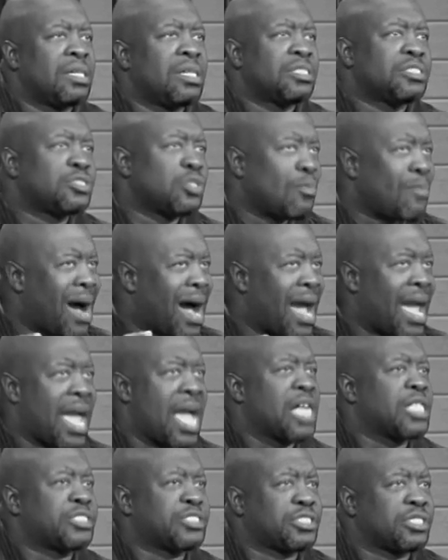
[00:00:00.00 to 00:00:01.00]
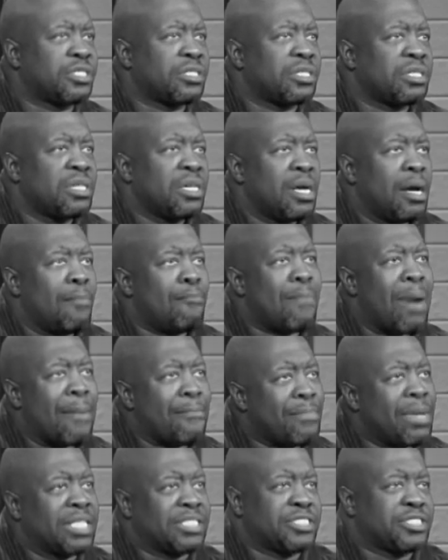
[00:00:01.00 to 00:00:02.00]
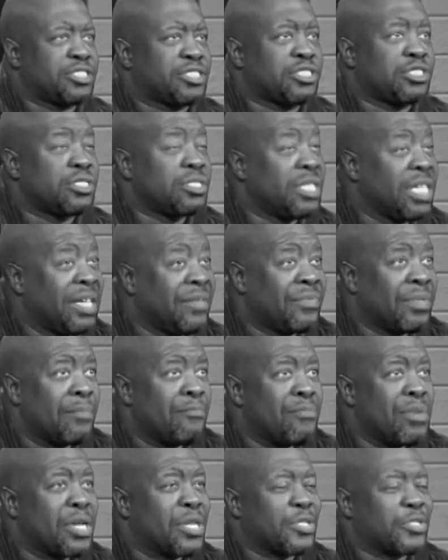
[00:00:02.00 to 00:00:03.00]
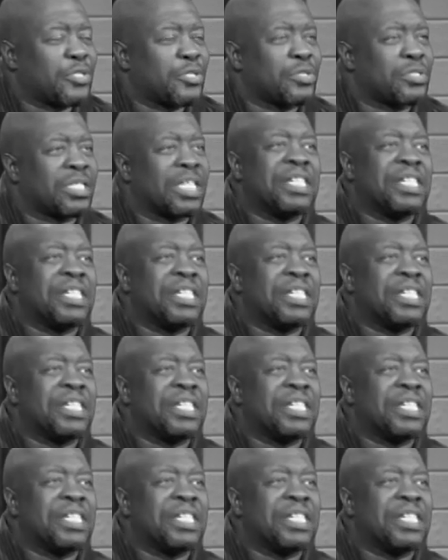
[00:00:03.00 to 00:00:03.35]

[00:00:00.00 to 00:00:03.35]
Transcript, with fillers: So my answer, my message to even the ministers,